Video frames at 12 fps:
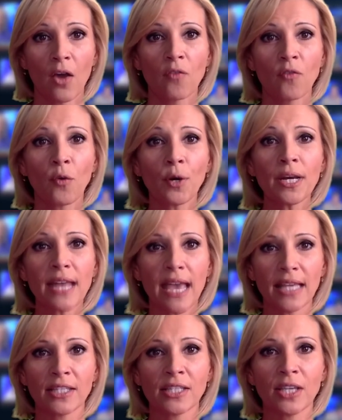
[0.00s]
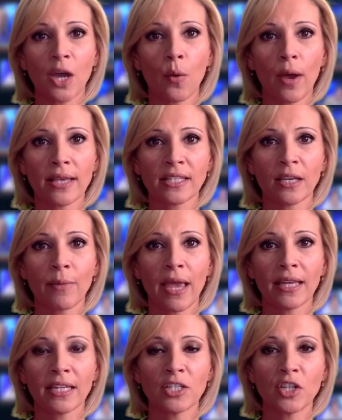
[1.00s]
Fortinet's OS
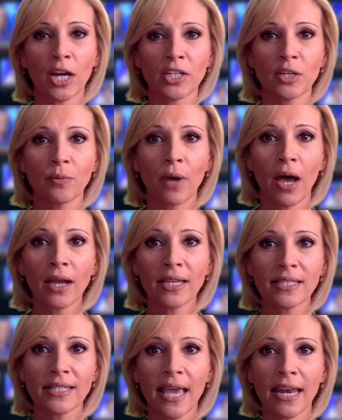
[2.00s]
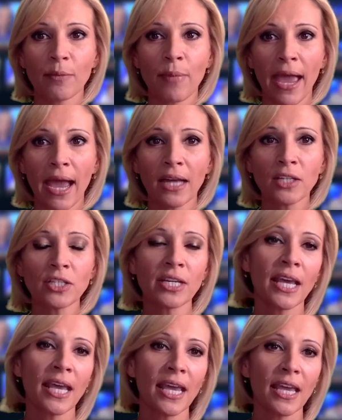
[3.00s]
command injection bug is getting patched.
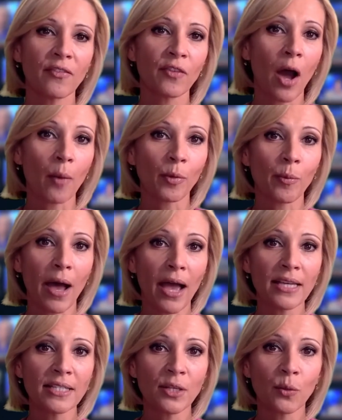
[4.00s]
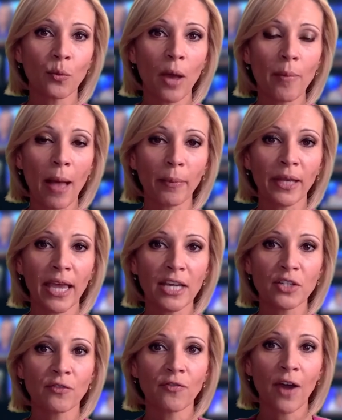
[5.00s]
If compromised, the web
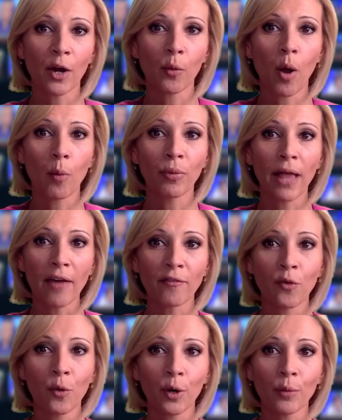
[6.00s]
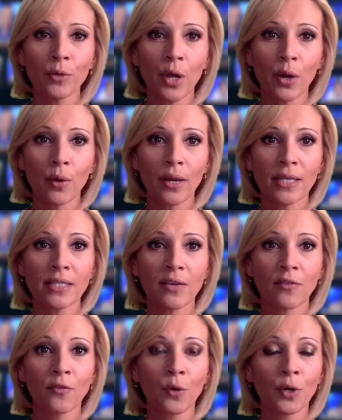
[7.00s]
application firewall platform known as
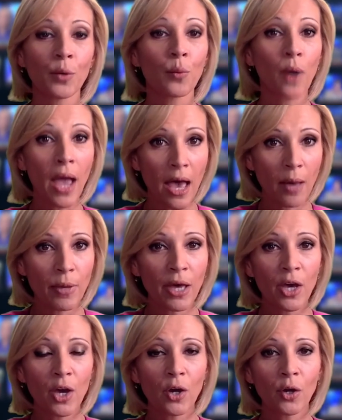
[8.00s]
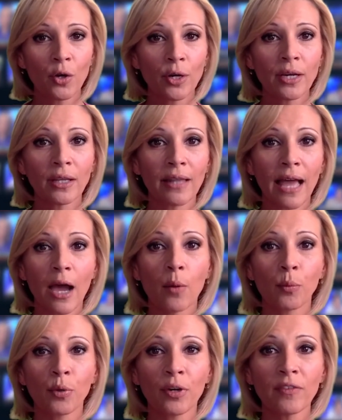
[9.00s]
FortiWeb could allow
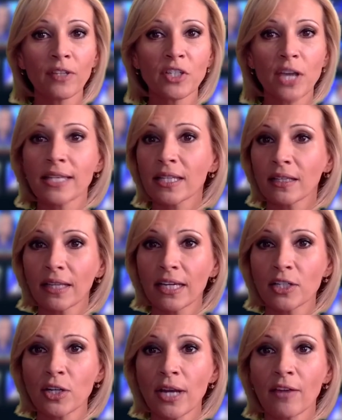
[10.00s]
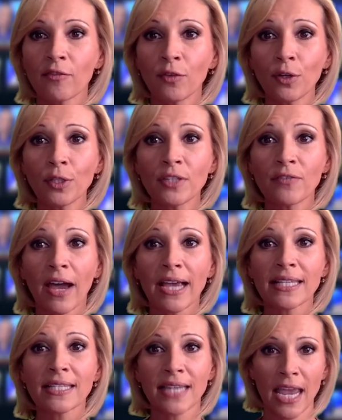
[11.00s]
privilege escalation and full
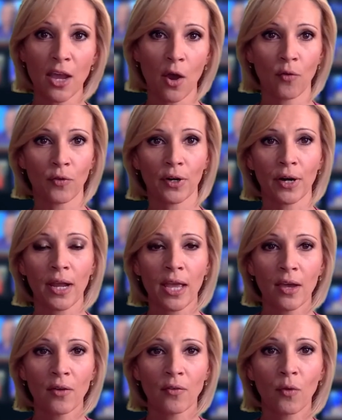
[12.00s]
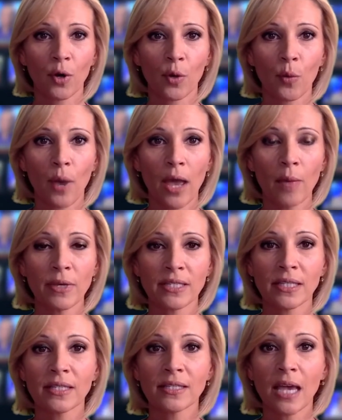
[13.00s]
device takeover. FortiWeb is
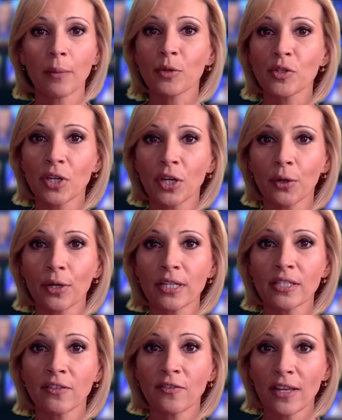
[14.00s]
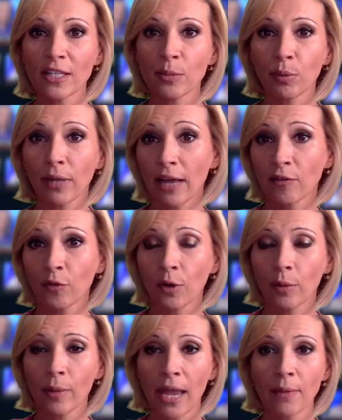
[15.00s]
a cybersecurity defense
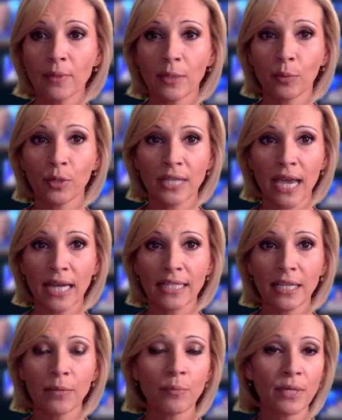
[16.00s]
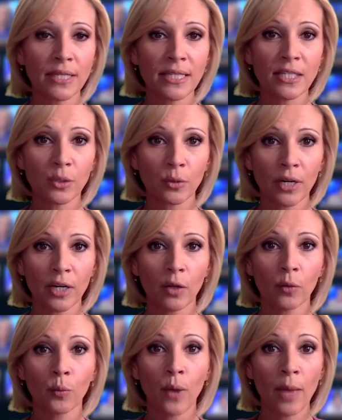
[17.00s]
platform aimed at protecting
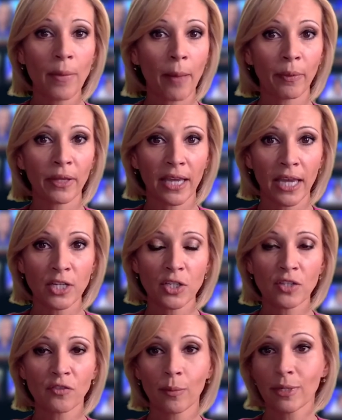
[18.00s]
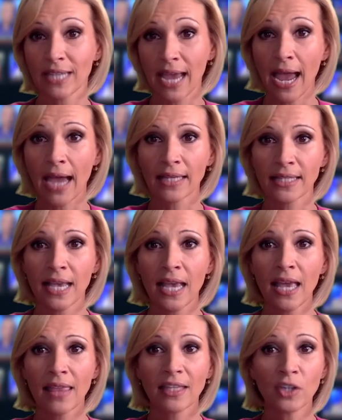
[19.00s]
business-critical web applications from attacks
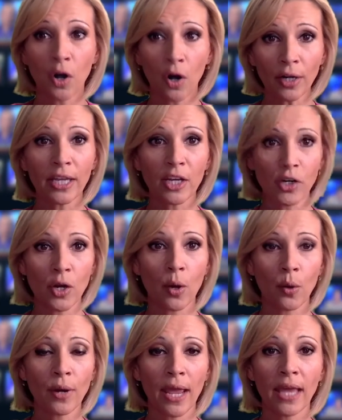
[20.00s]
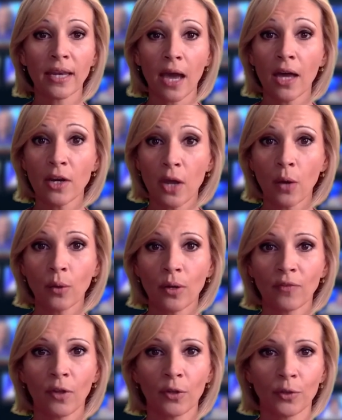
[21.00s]
that target known and unknown
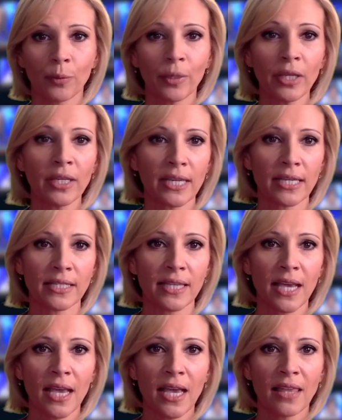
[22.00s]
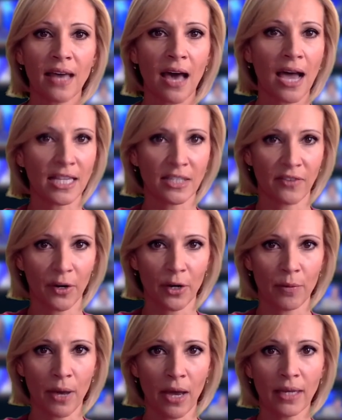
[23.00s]
vulnerabilities. The high-severity
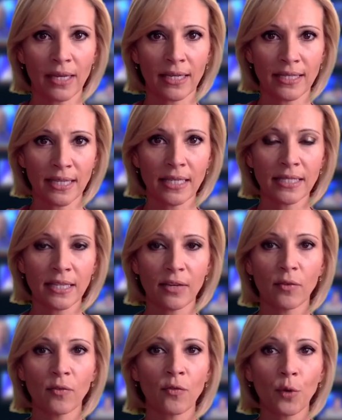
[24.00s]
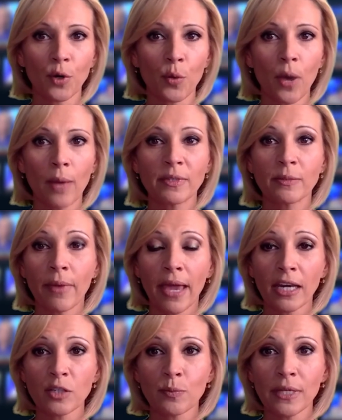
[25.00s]
bug exists in FortiWeb's
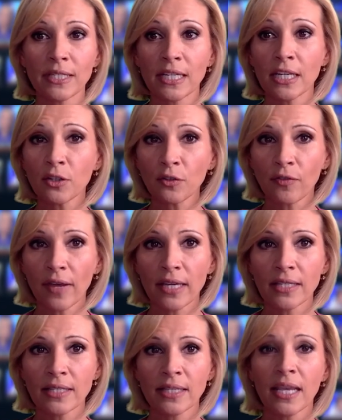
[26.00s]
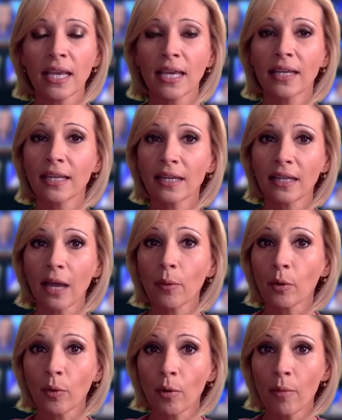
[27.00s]
management interface and can allow
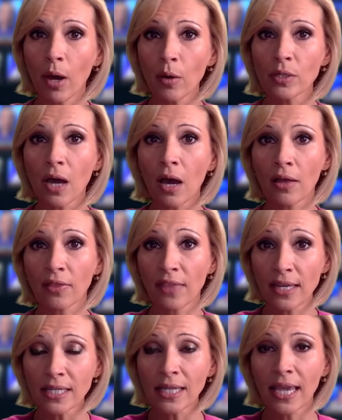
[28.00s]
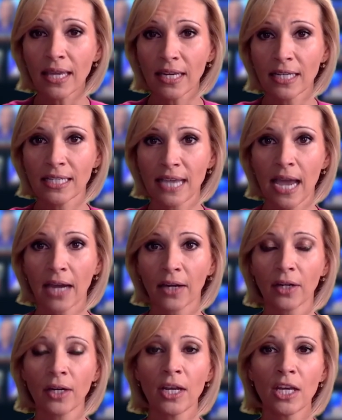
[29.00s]
a remote, authenticated
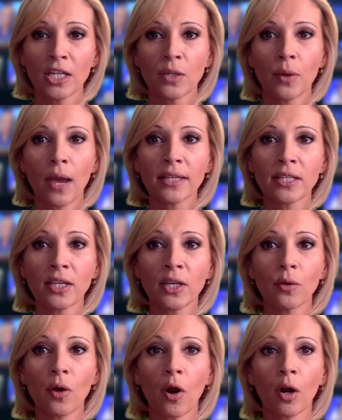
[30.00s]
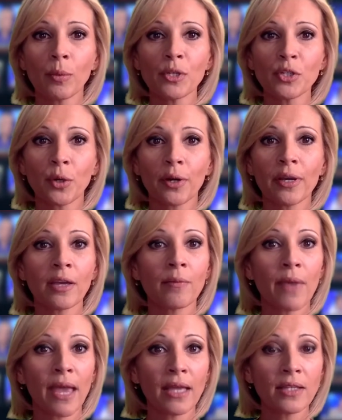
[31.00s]
attacker to execute arbitrary
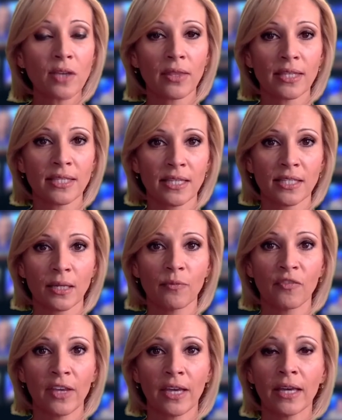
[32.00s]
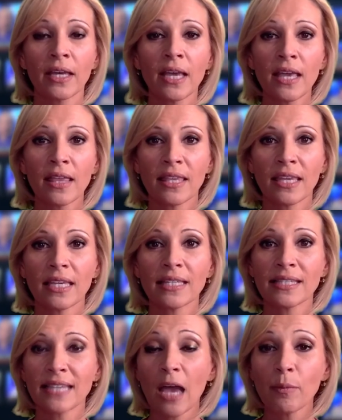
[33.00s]
commands on the system via the
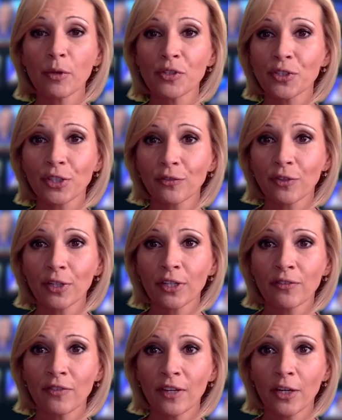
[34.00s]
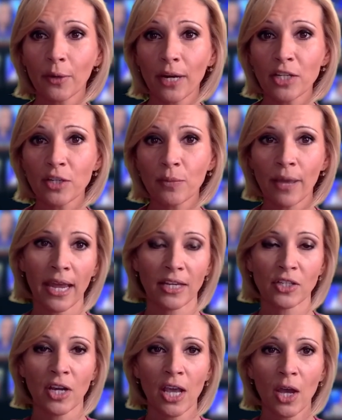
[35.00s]
SAML server configuration
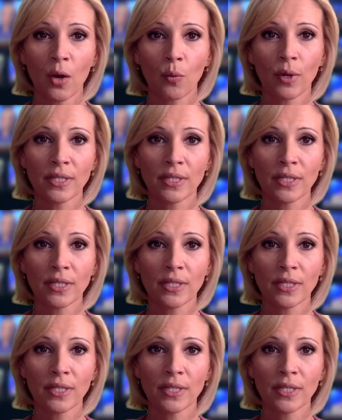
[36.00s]
page. Once